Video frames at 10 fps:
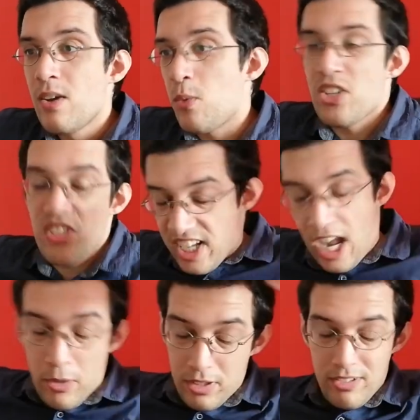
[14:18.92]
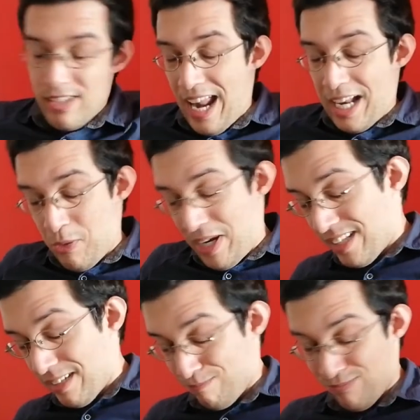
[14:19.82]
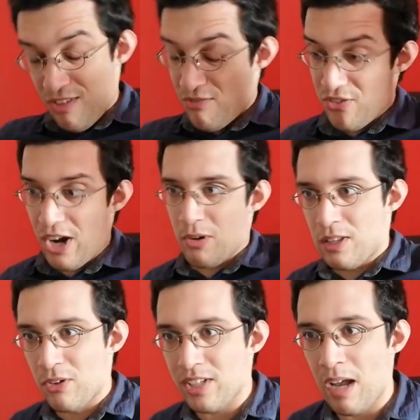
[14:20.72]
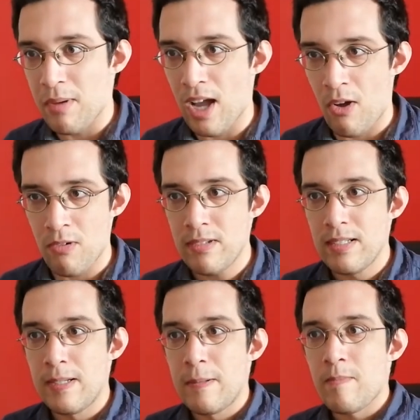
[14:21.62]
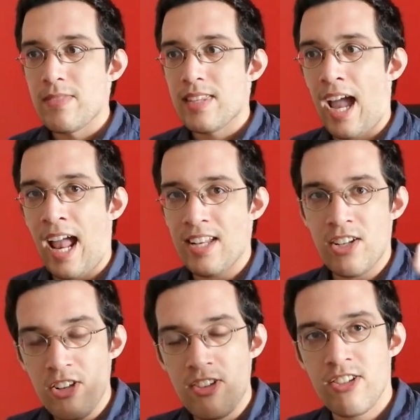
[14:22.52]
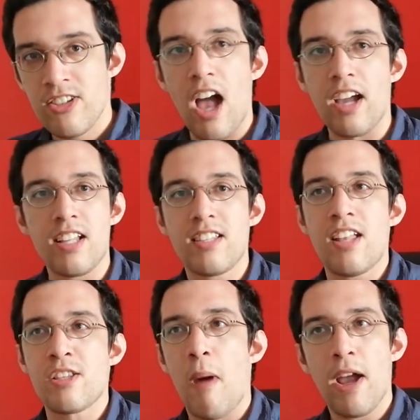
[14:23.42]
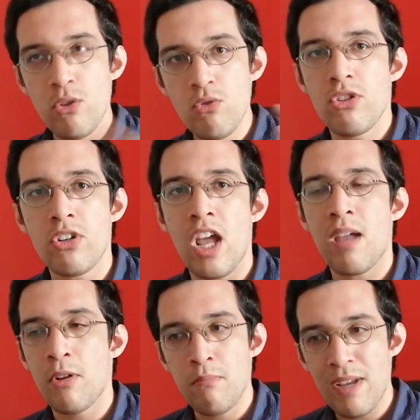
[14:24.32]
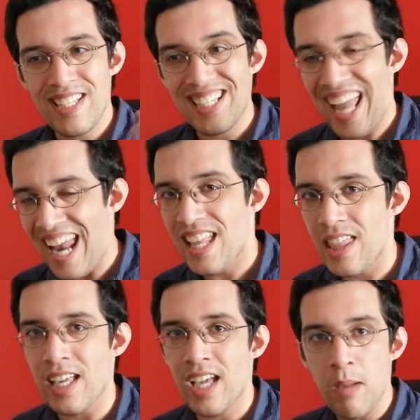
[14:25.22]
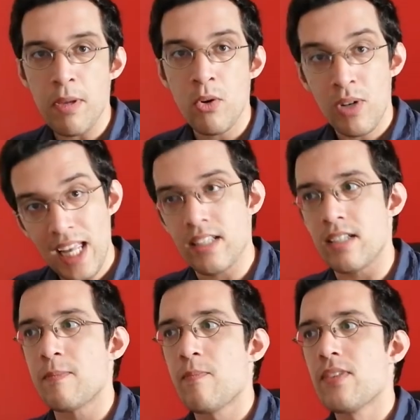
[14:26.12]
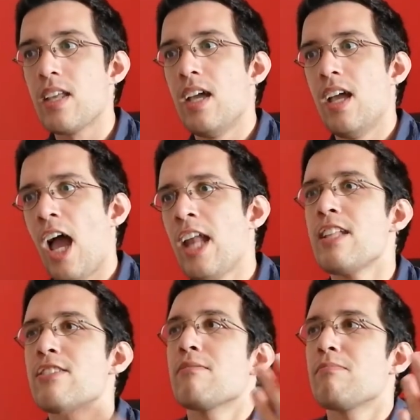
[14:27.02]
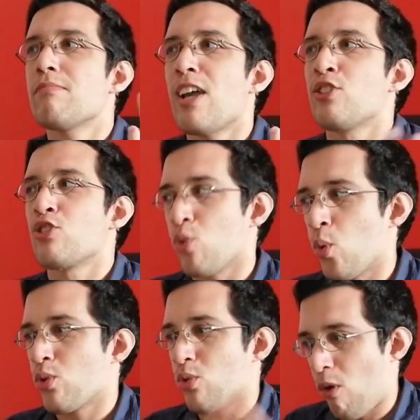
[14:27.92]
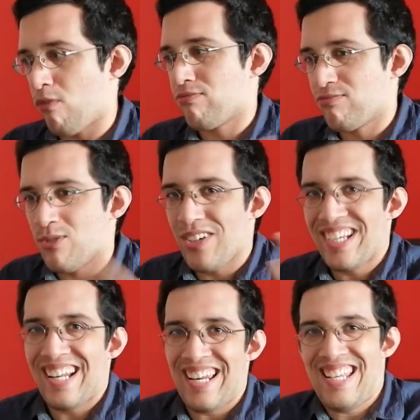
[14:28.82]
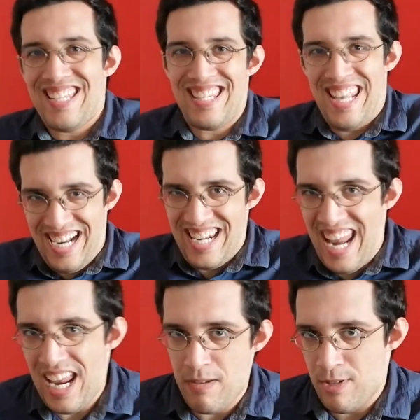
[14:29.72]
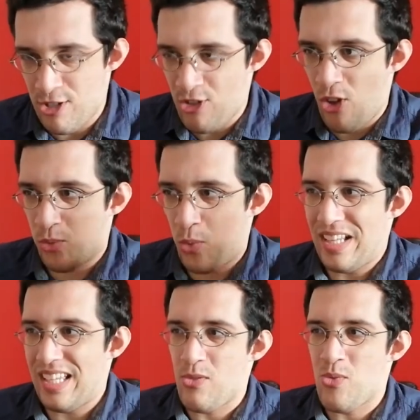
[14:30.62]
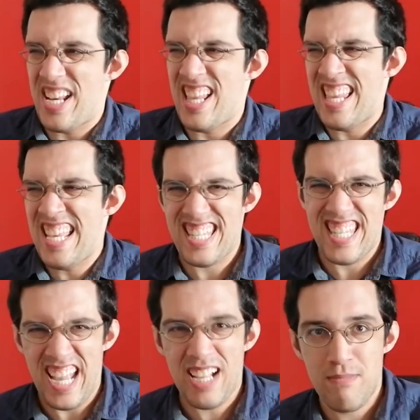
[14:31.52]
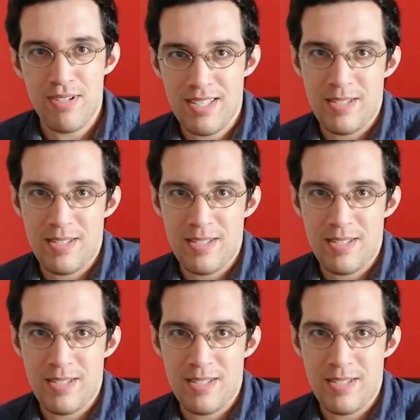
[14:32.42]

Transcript: which is a character that I created a very long time ago, and it just stuck. It, it's my username on basically anything gaming related, and it's a sort of realistic name. It's not really realistic, but